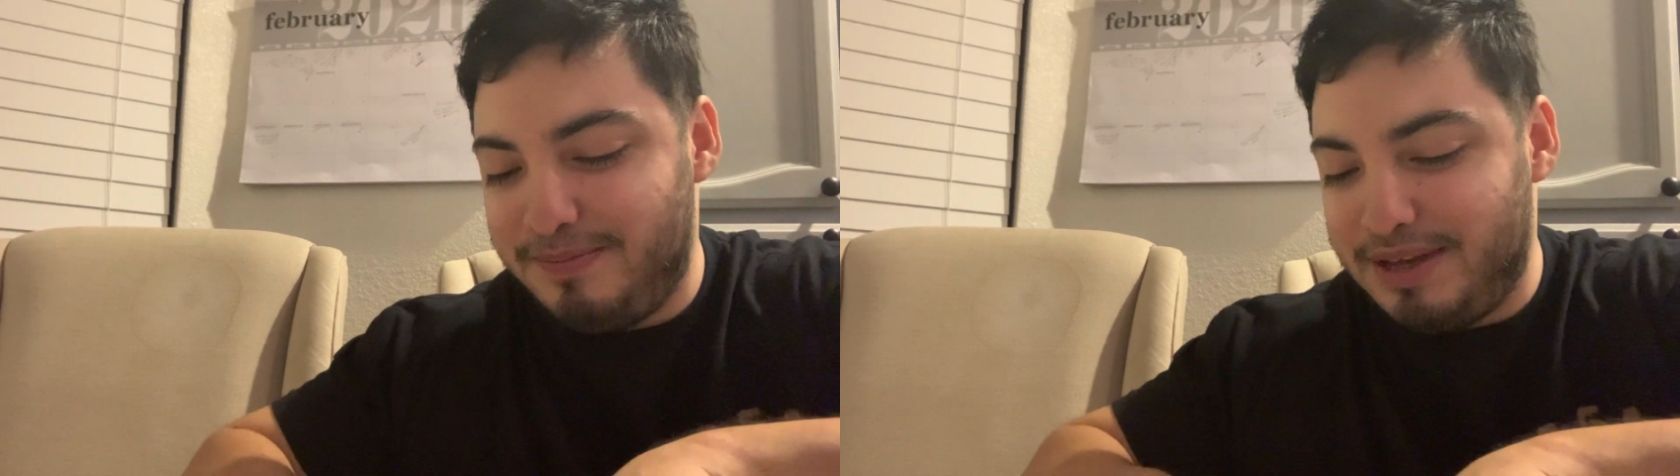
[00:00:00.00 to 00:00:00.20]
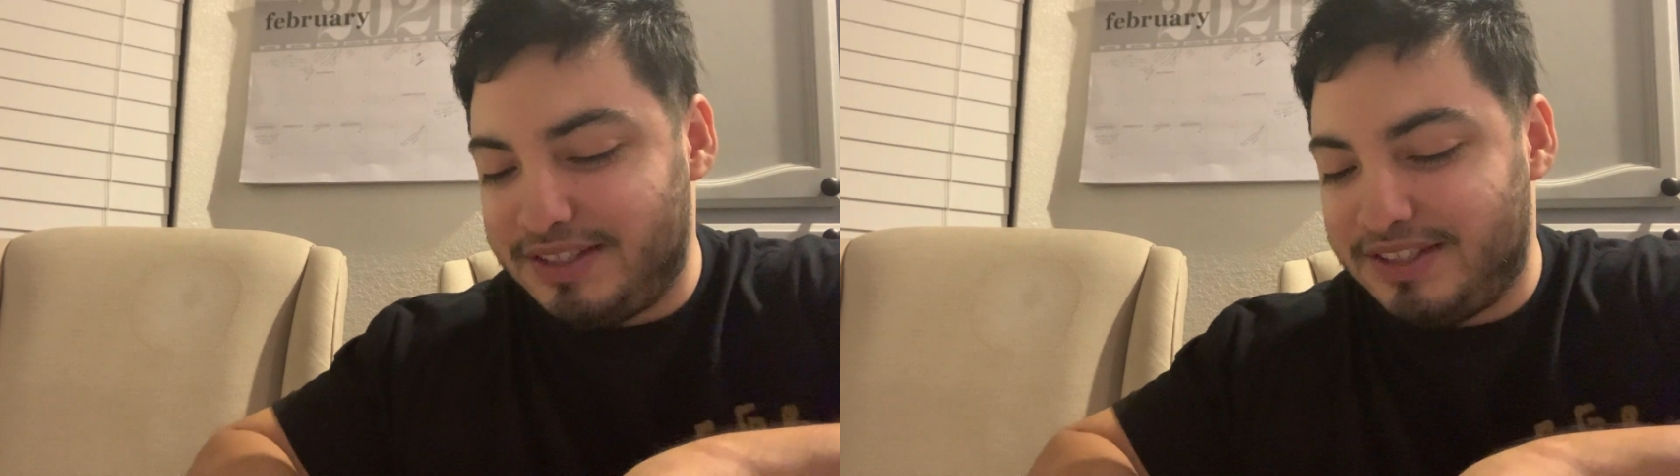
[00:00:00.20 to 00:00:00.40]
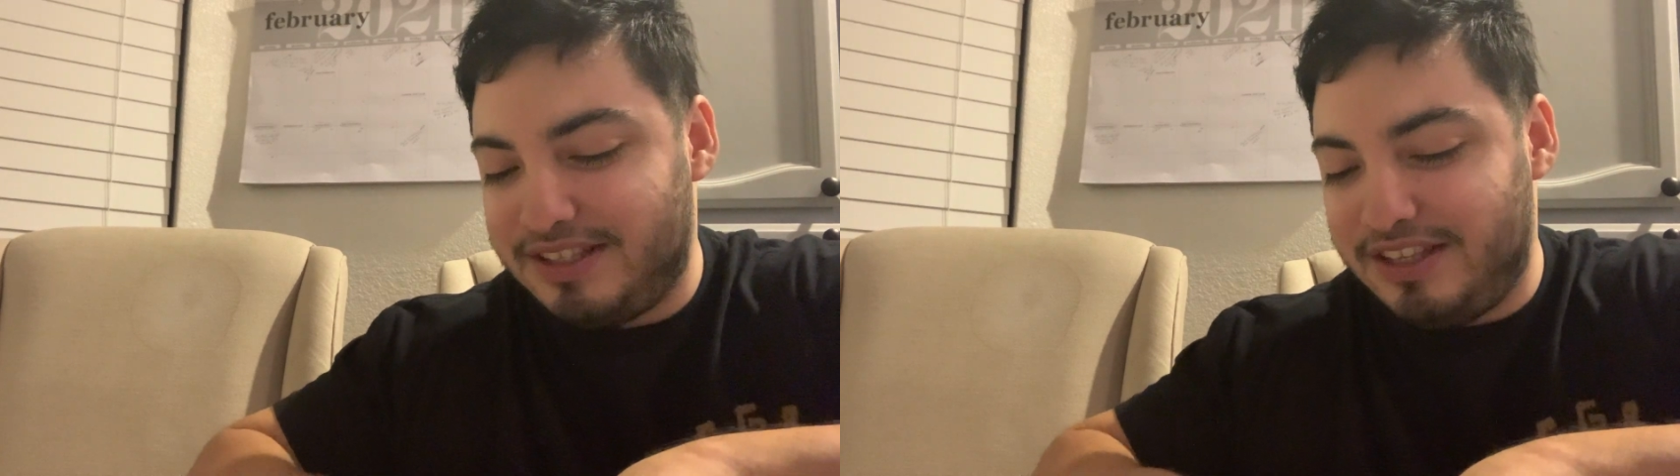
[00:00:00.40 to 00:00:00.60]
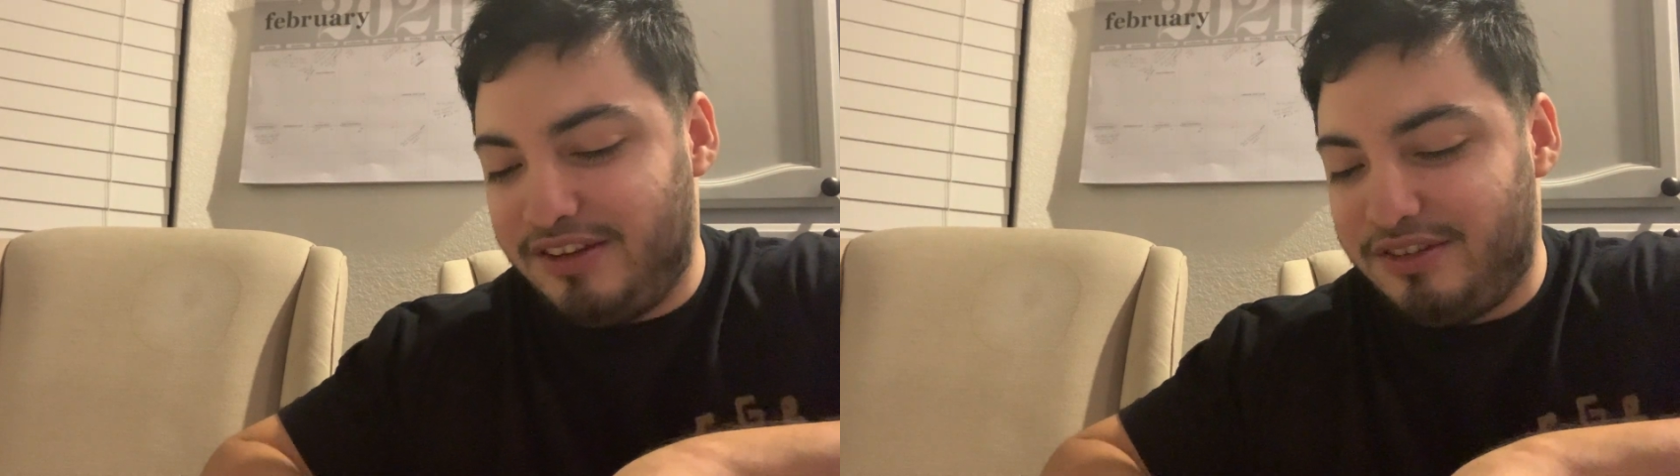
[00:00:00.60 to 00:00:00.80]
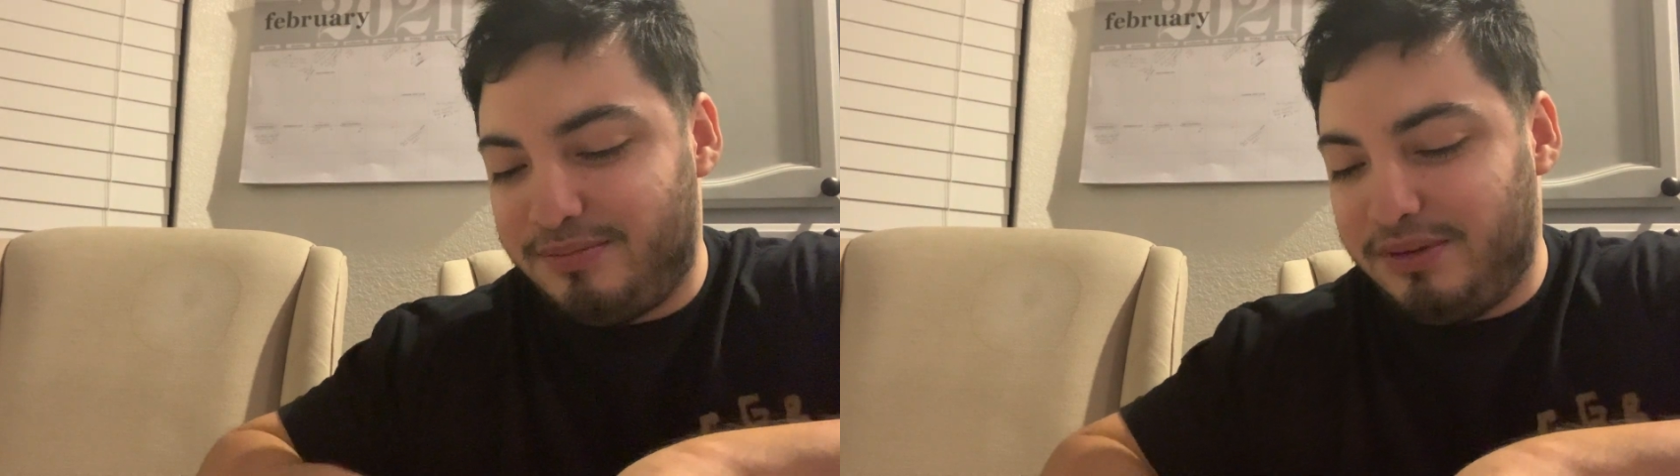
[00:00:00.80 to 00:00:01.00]
best thing
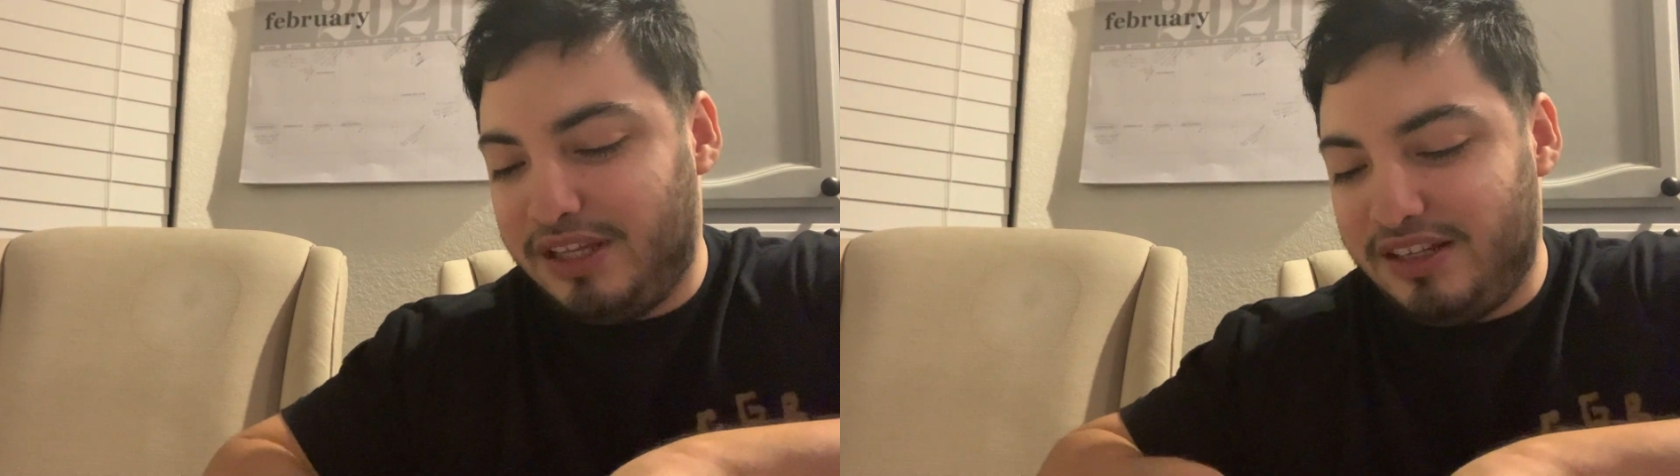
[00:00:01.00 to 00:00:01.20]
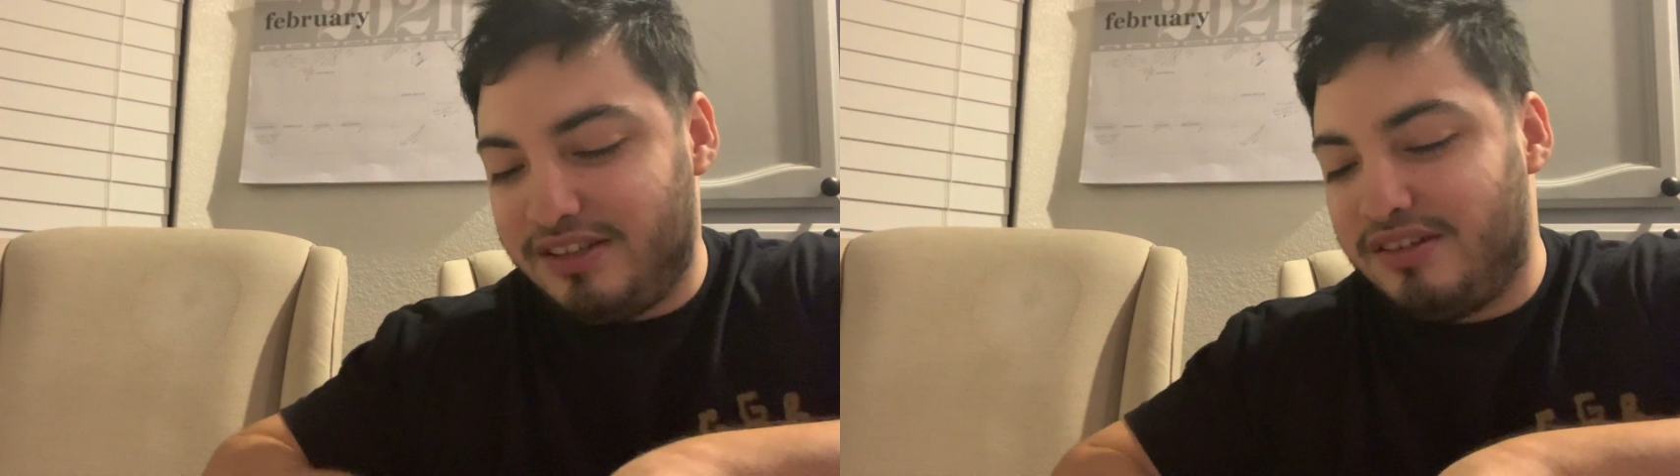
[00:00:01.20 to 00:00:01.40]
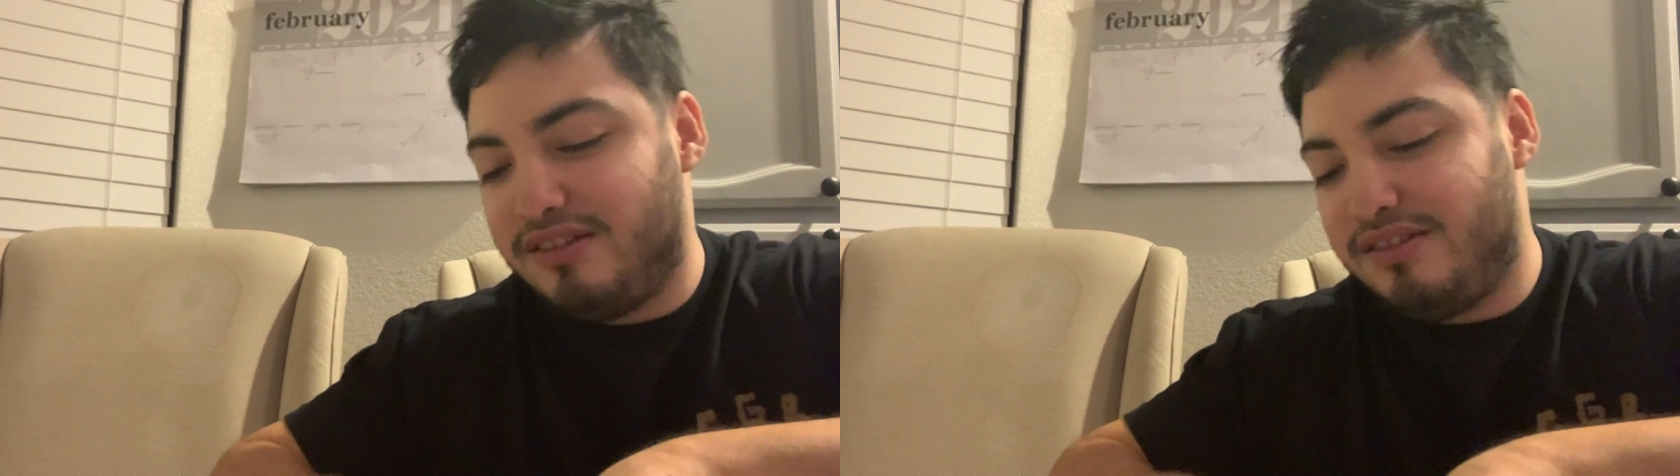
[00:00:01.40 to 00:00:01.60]
on the planet.